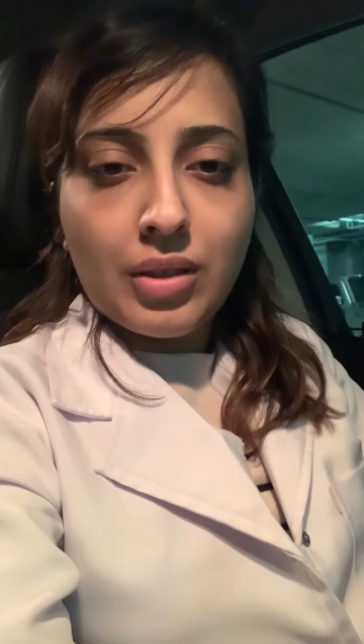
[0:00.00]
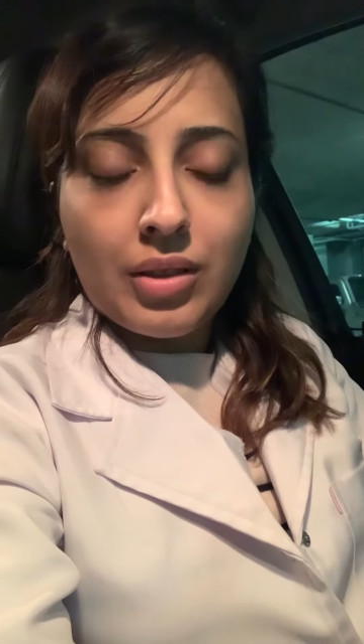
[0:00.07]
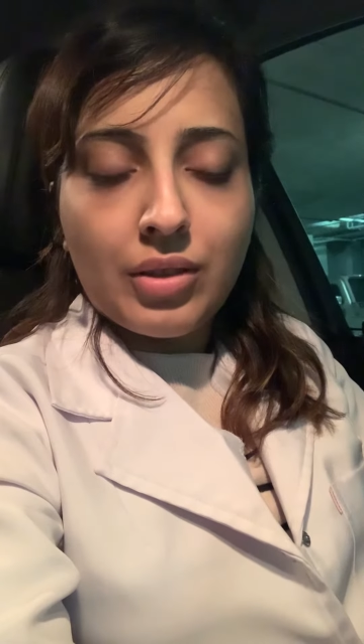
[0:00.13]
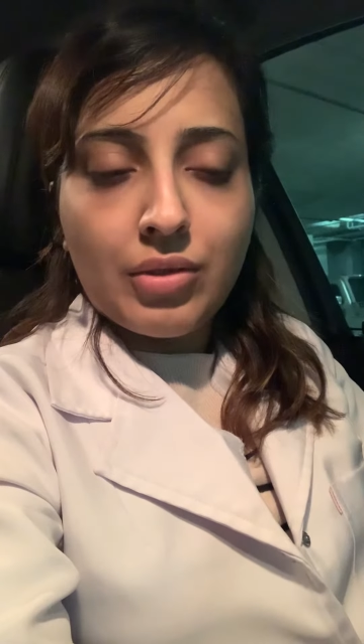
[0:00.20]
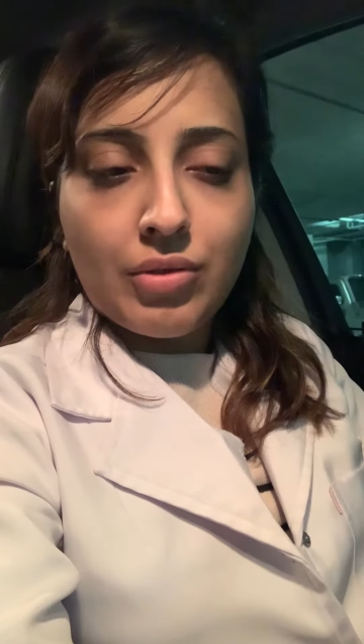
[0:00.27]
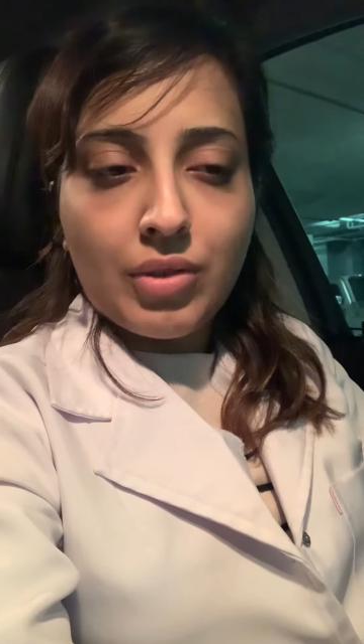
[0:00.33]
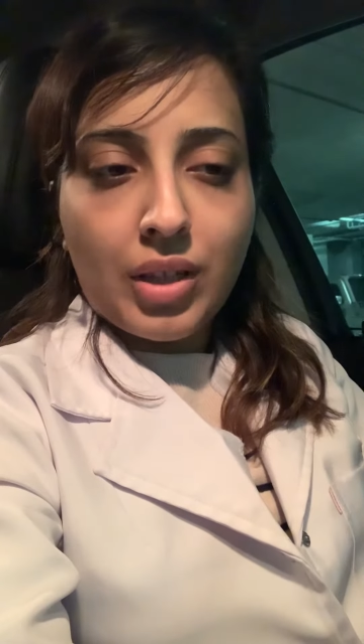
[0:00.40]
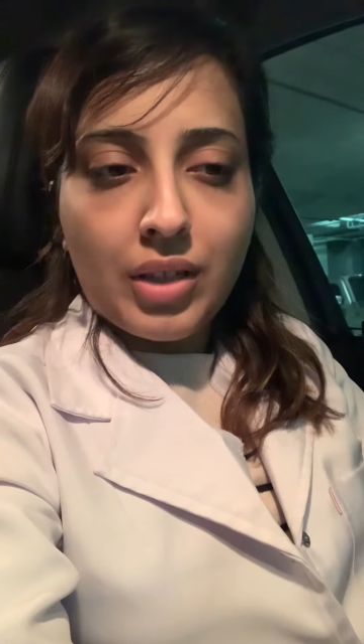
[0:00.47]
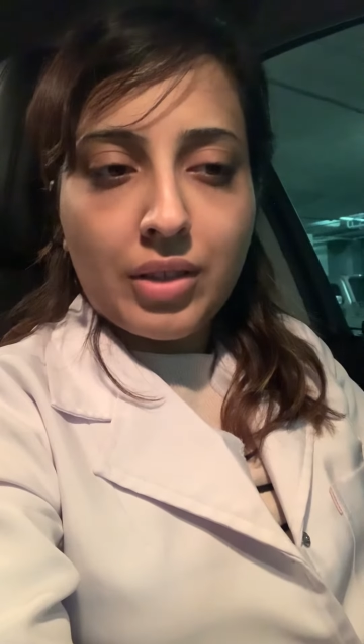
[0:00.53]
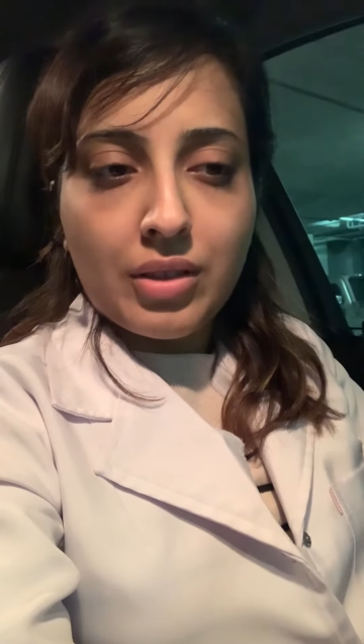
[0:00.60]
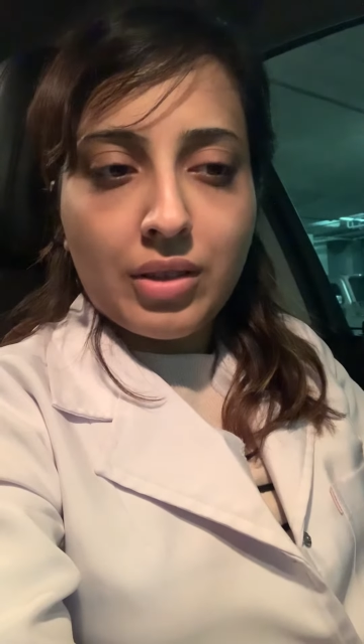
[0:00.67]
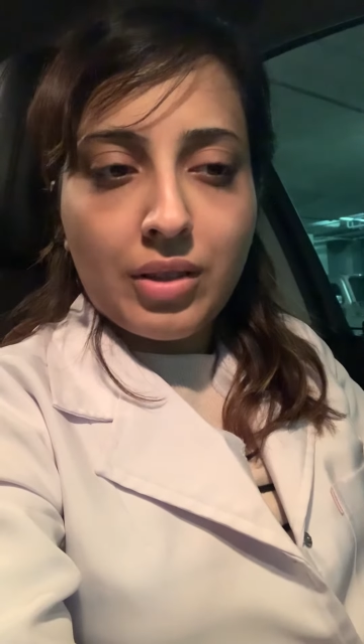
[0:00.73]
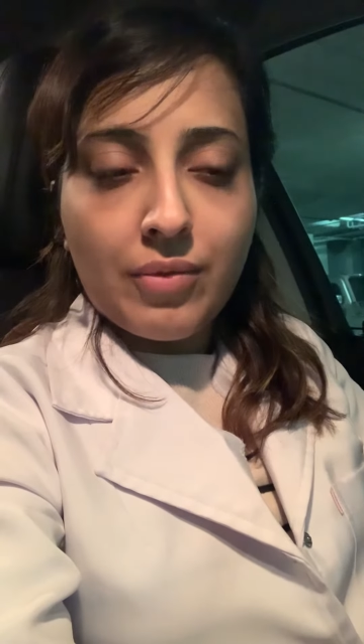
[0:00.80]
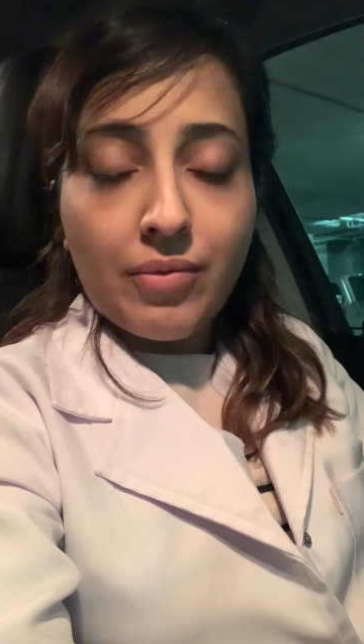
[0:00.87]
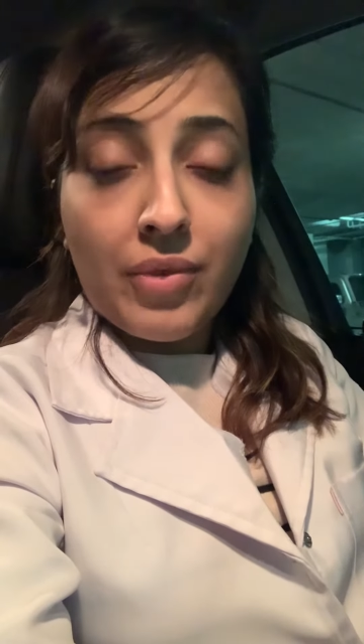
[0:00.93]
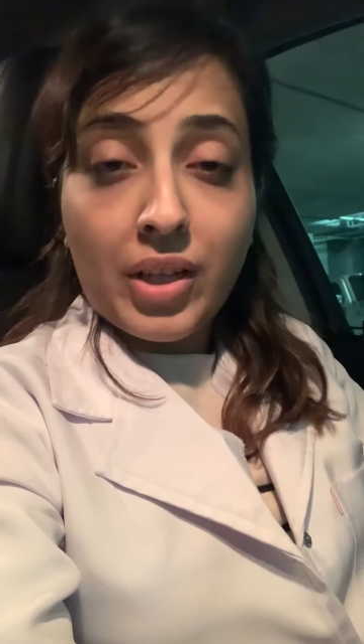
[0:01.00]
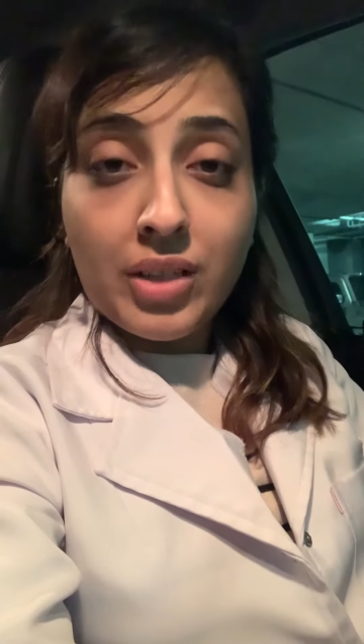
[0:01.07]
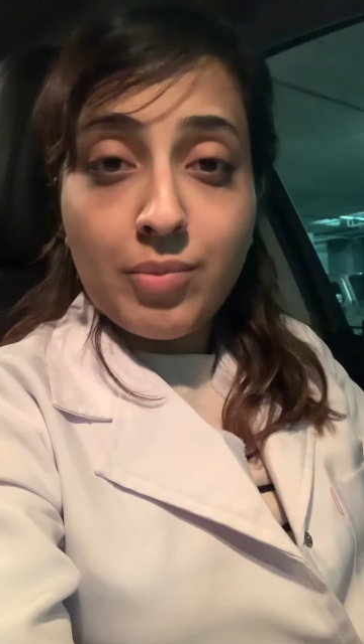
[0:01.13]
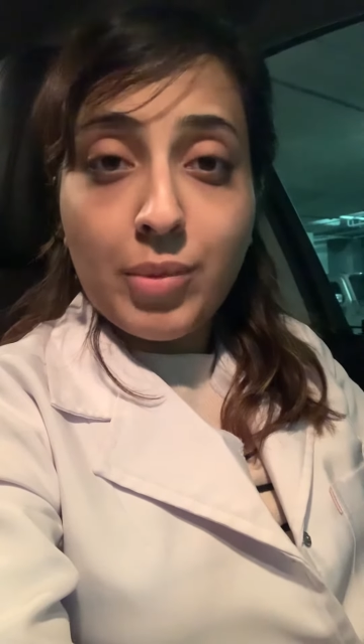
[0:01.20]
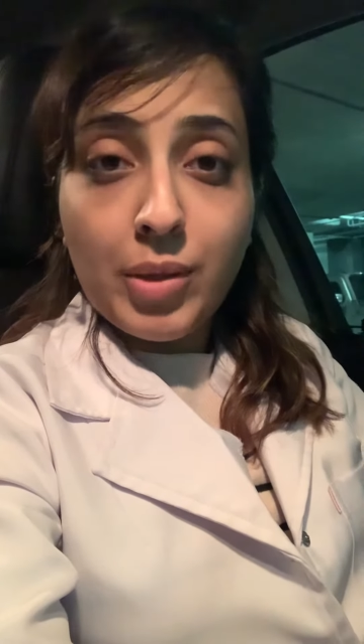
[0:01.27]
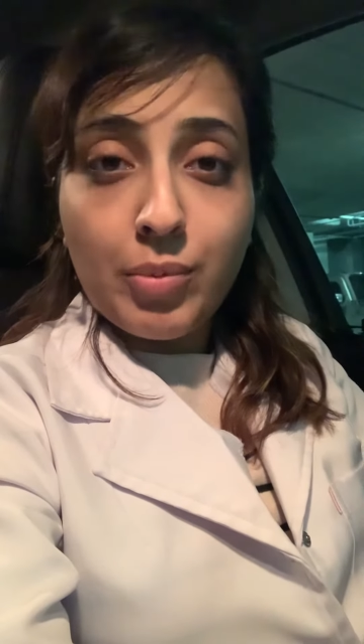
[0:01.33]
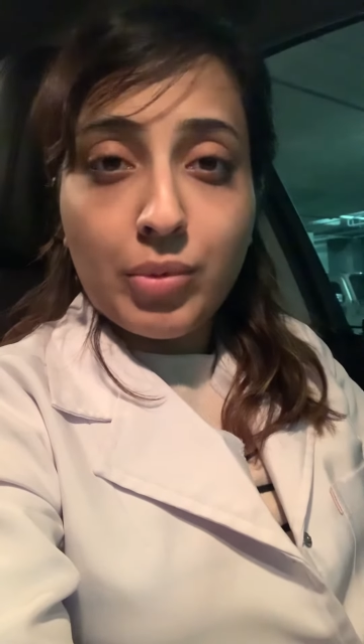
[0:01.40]
you kind of infect
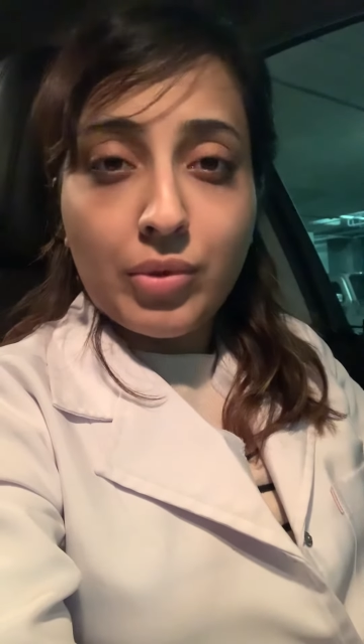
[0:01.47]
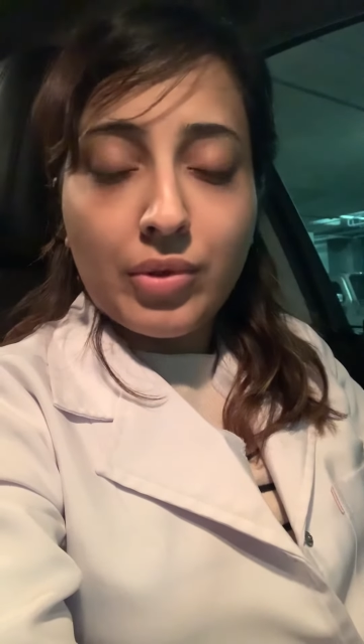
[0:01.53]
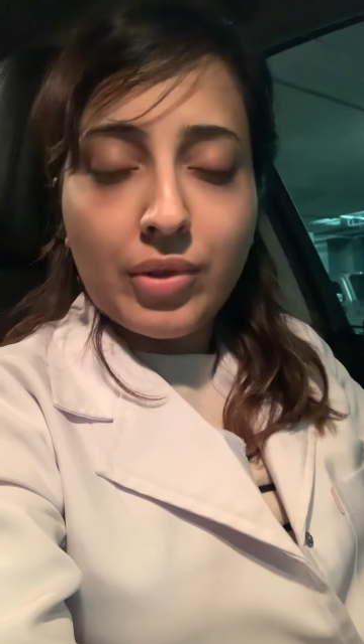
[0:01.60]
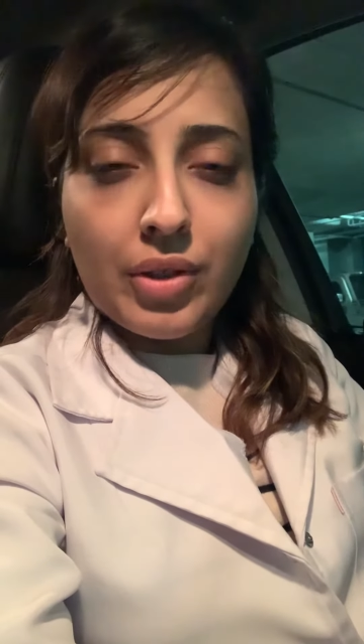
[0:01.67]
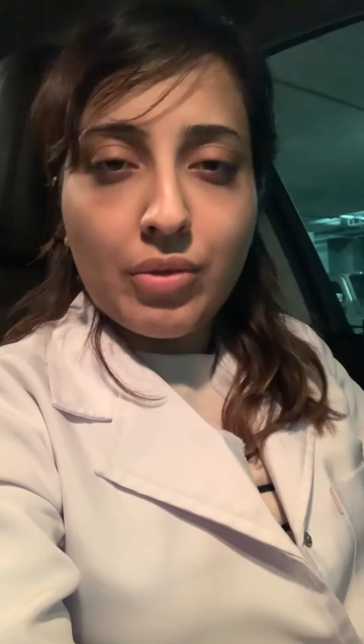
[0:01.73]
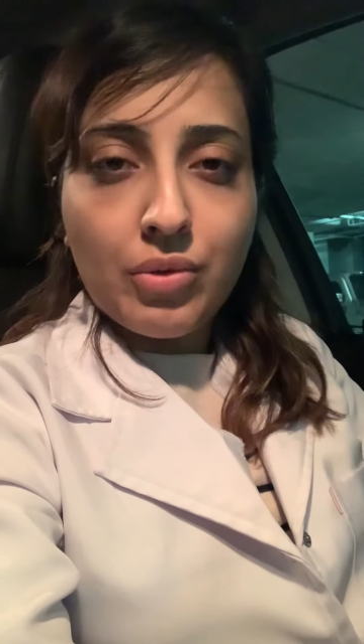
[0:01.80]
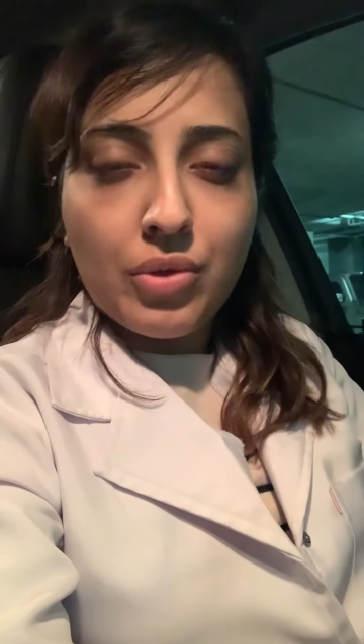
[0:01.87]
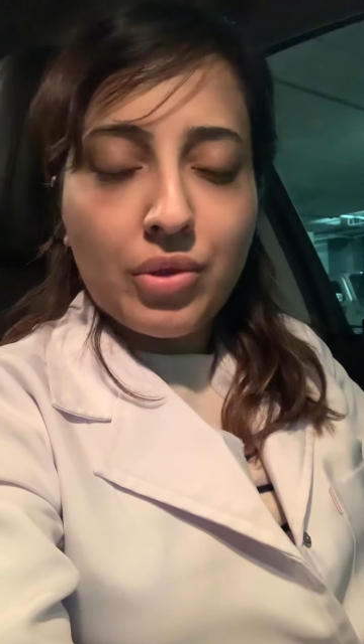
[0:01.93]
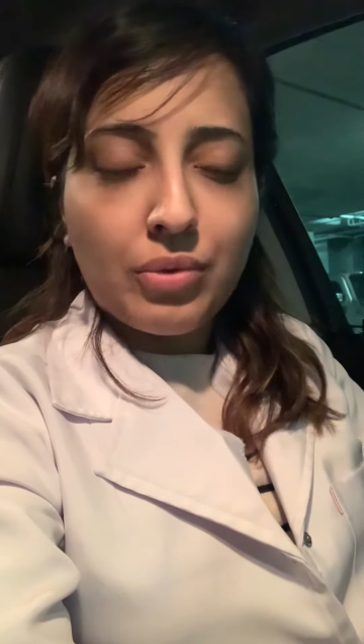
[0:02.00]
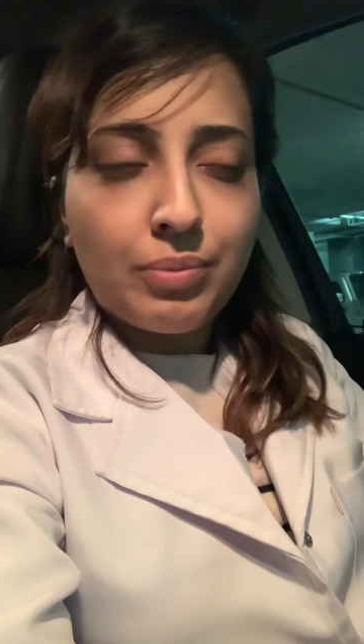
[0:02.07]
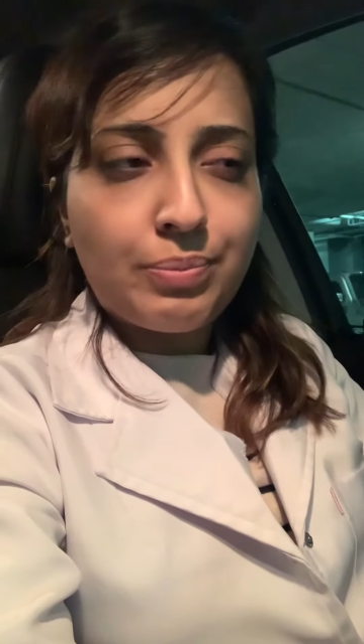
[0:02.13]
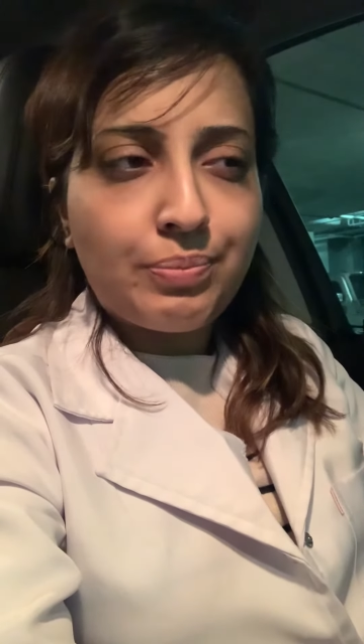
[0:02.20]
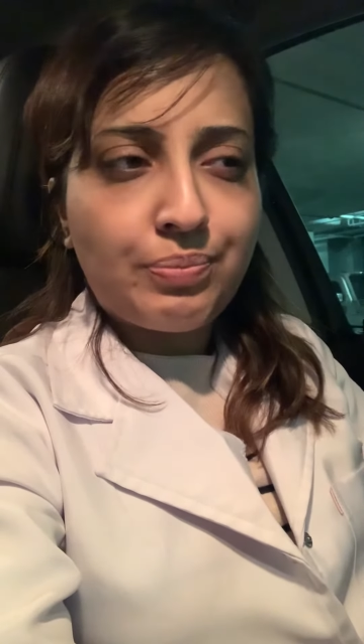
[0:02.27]
people around you